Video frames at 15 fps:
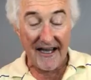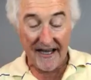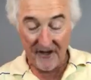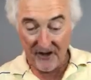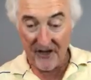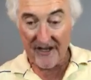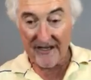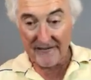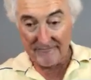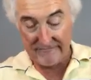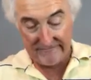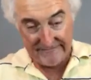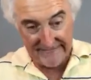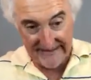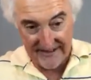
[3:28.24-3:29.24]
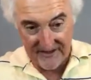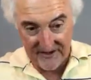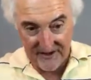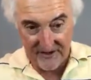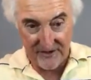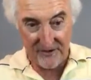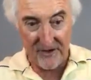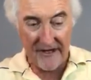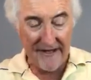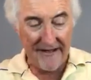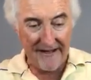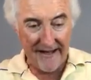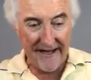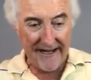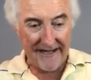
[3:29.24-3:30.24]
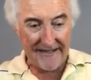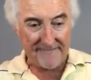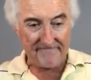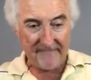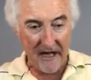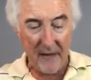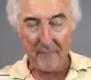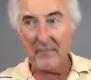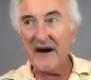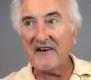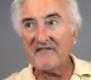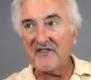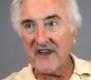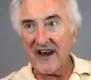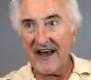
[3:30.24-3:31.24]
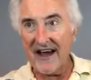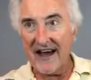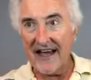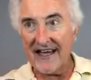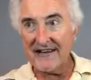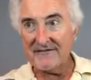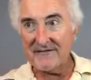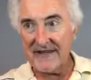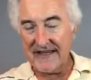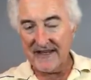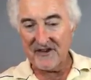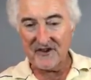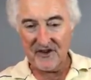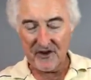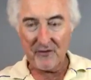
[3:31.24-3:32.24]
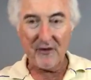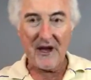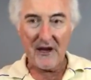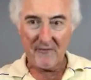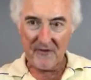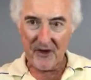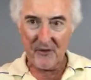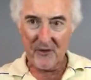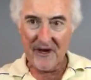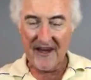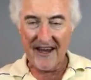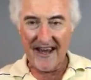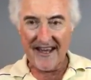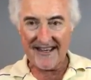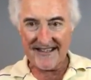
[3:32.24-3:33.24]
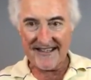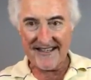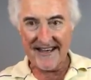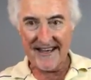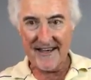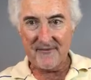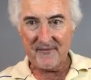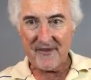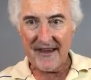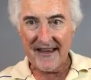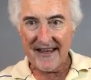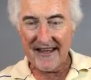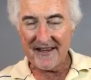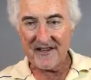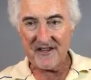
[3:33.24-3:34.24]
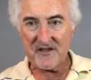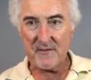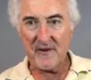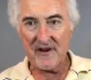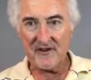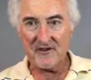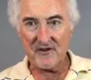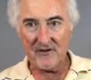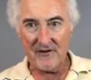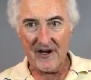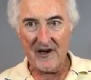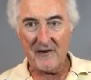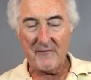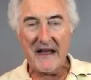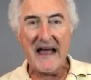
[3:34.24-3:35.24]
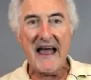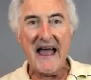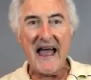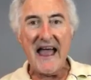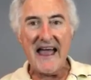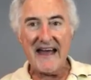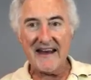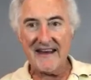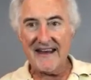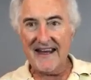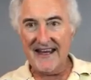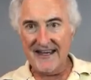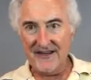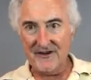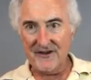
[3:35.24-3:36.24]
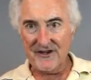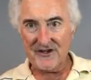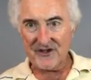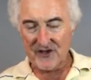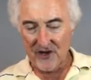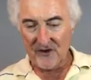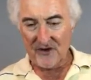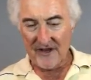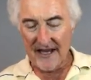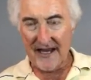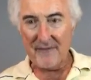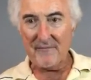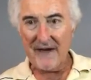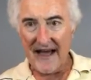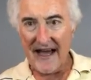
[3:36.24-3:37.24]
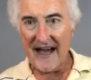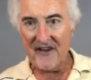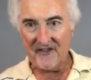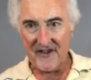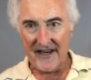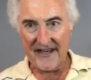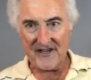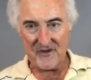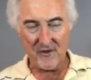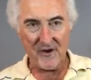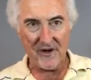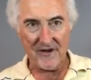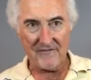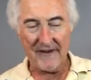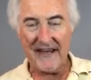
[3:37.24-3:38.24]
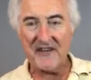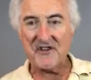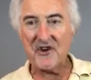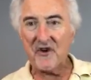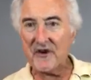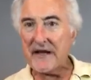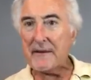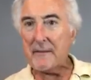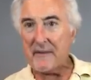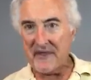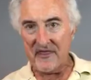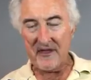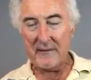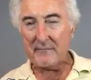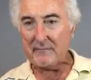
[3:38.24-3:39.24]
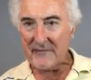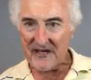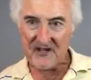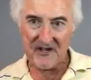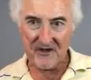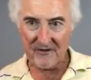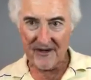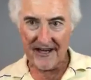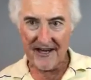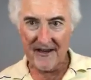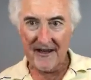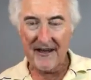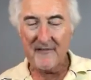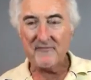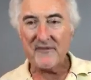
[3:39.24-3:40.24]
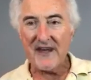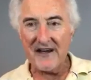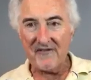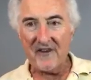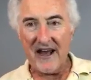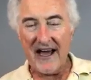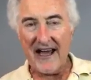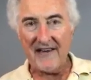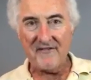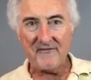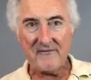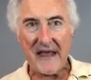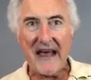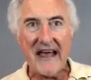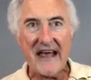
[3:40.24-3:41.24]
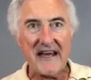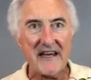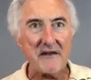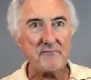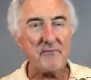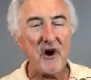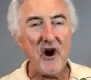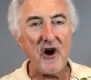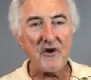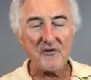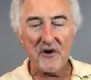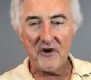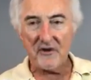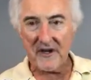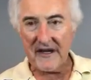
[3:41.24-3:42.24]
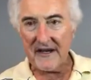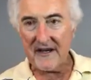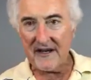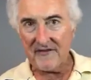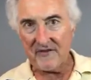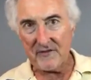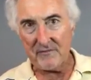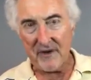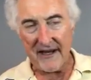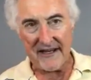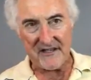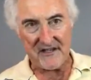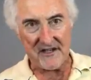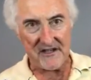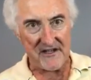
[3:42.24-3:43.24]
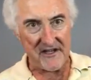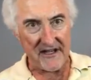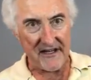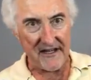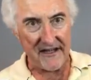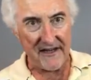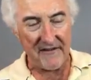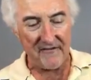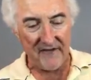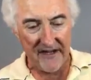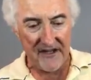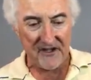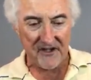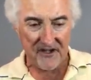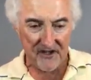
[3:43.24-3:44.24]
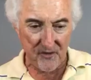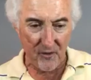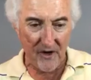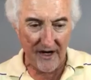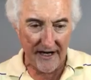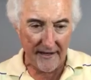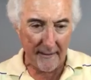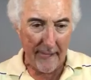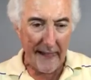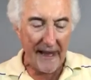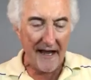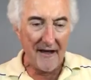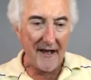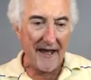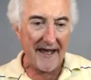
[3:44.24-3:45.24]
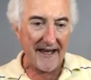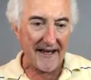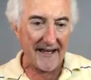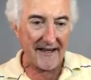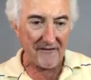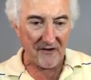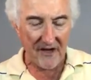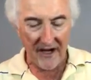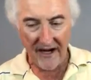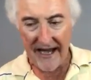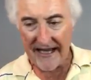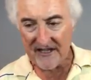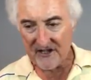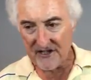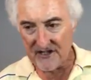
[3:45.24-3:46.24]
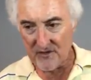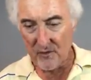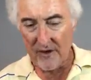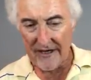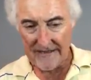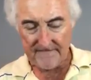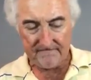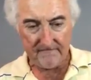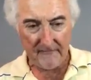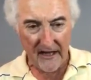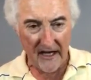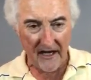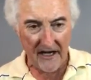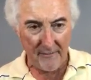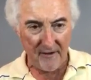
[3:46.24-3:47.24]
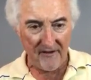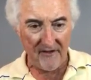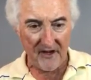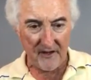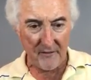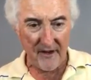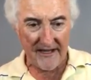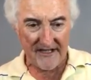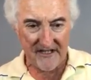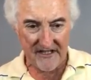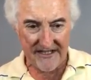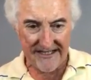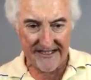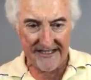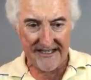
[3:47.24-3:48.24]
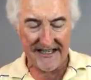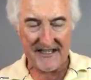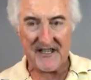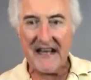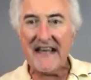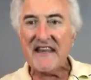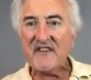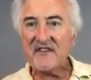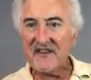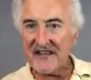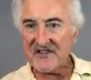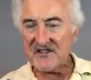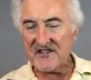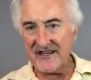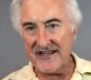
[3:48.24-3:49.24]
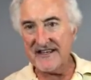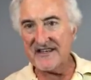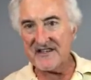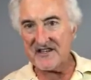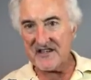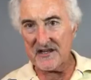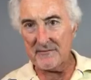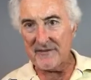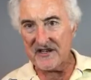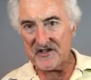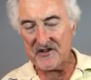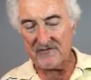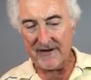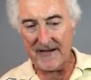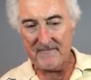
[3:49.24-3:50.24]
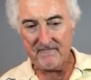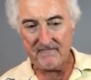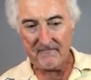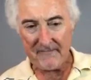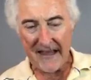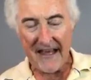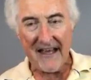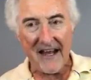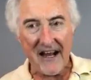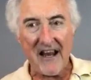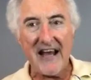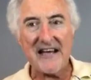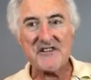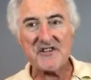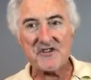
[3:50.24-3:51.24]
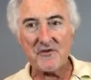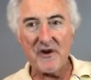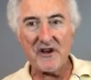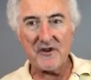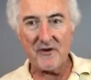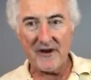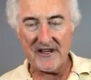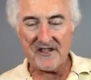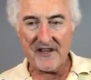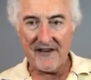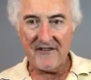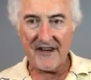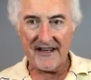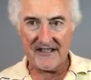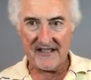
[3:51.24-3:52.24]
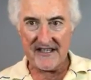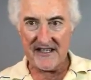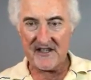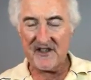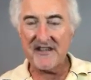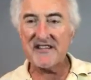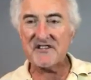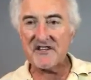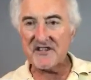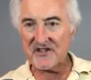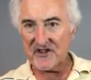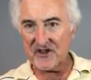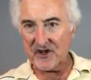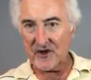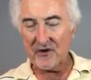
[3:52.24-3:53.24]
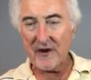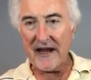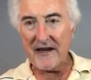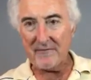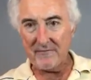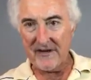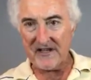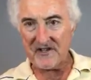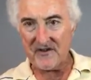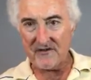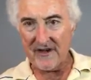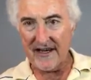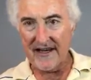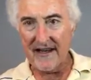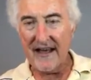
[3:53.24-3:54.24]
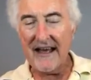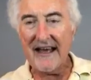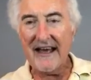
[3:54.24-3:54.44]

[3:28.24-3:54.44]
He took him into above the line, into the realm that we can't see, into the spiritual realm, and he showed them how things were. He showed him the mystery of life. And then Paul wrote in different places, in Ephesians 1 and in Colossians 1, and a couple of other places, he says, this is the mystery. Colossians 1:27, he says, this is the great mystery.